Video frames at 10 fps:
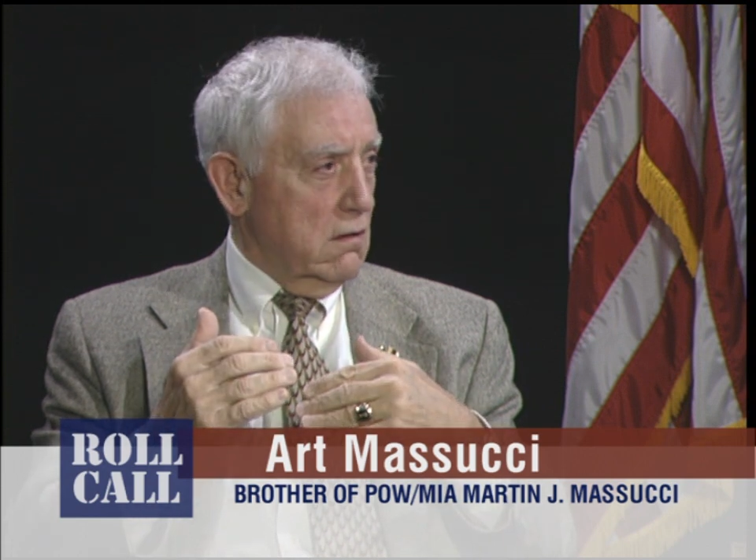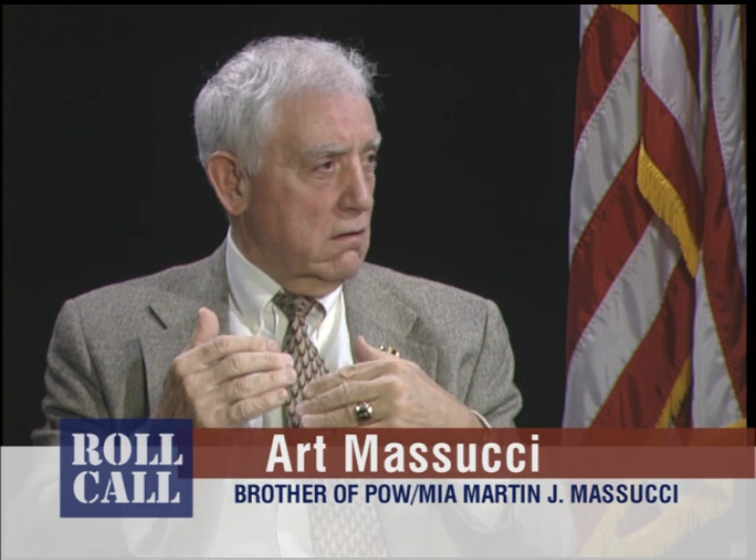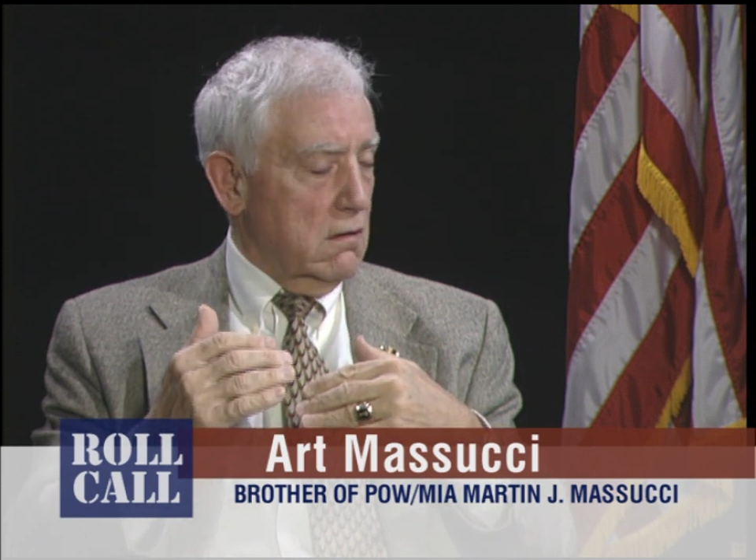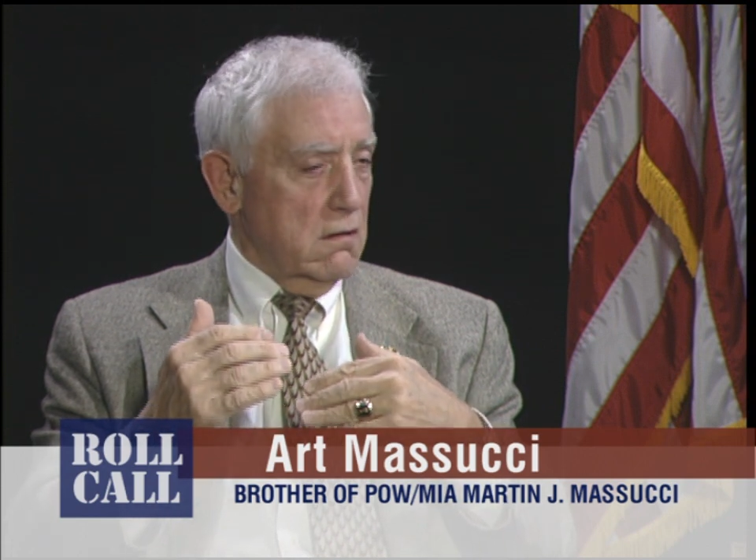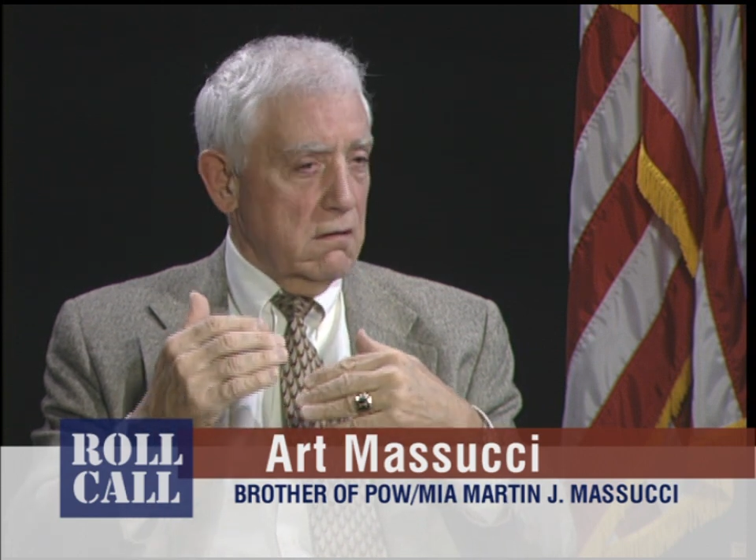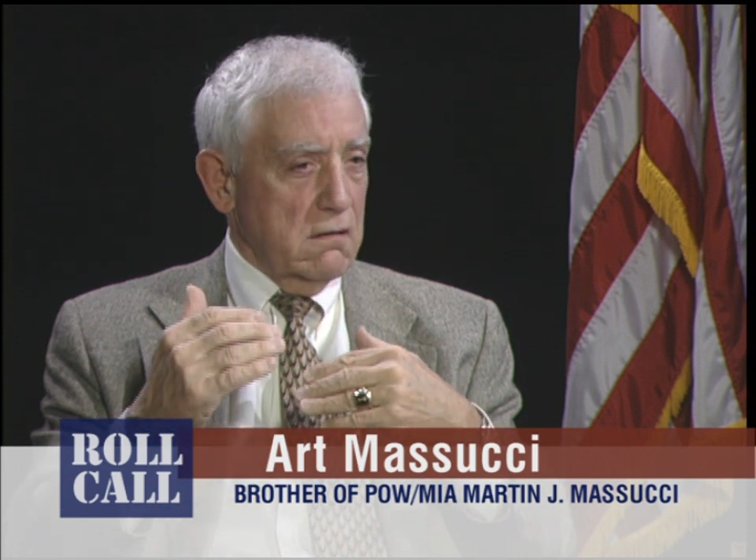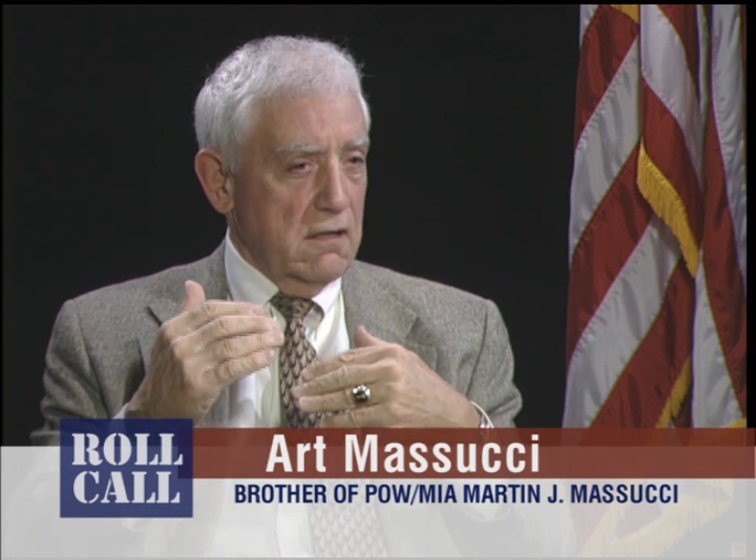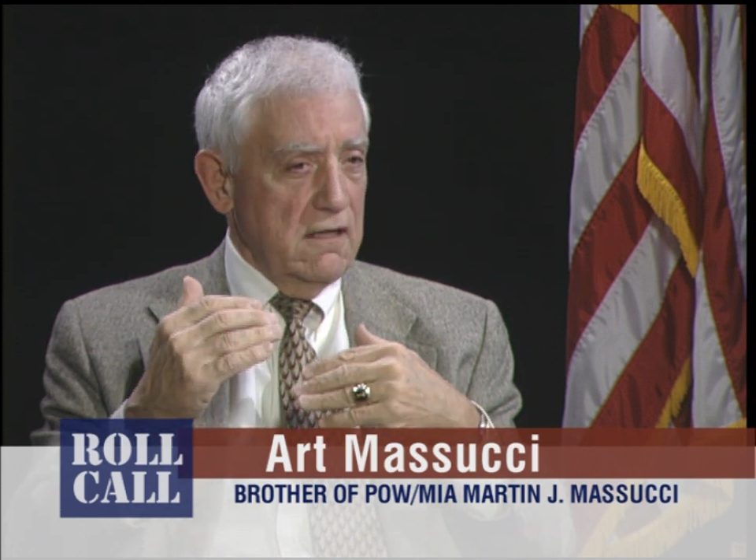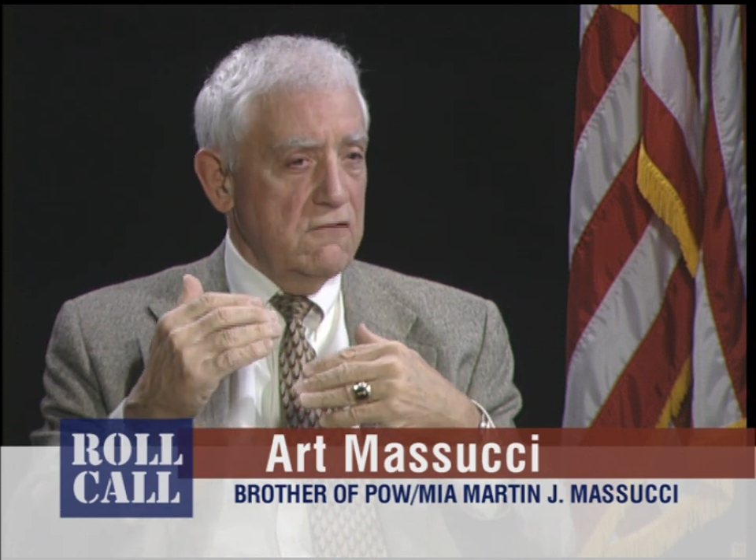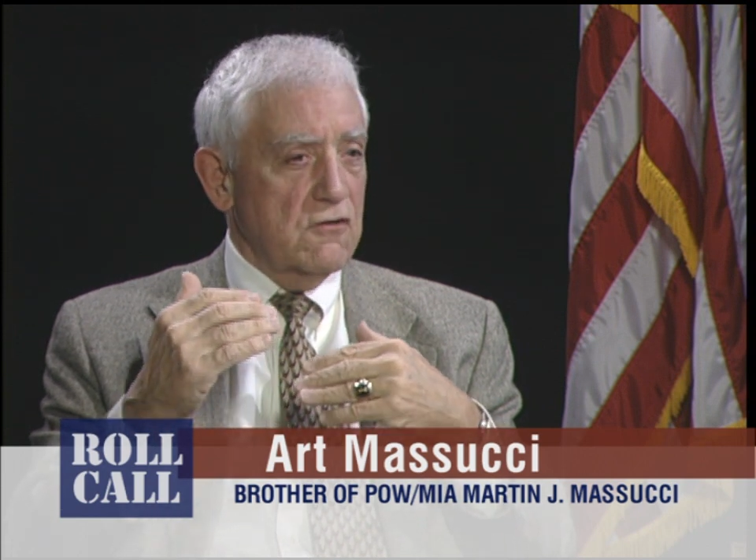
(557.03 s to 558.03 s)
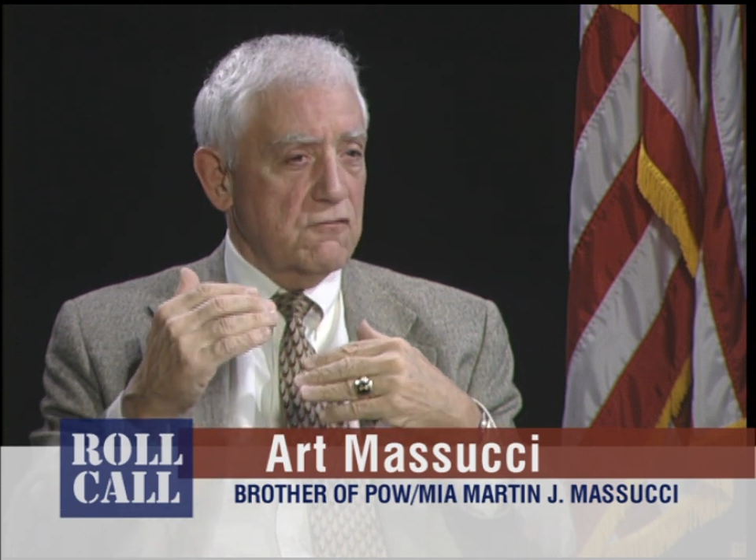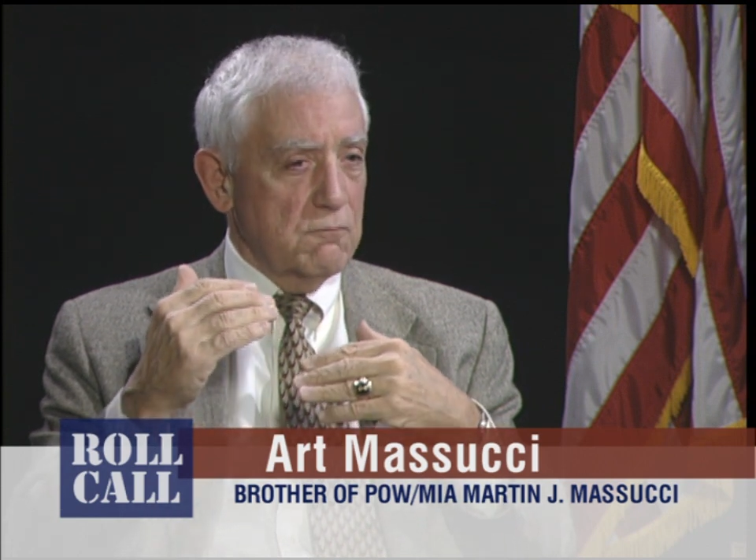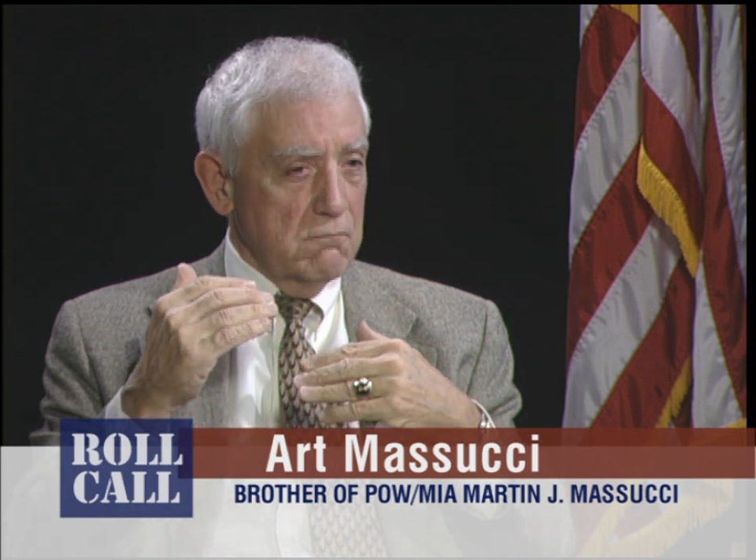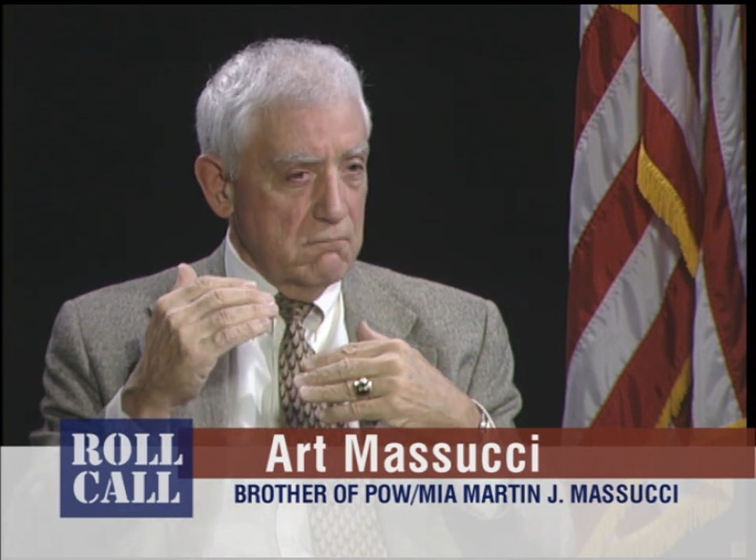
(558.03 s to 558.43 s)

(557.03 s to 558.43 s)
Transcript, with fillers: Uh, he just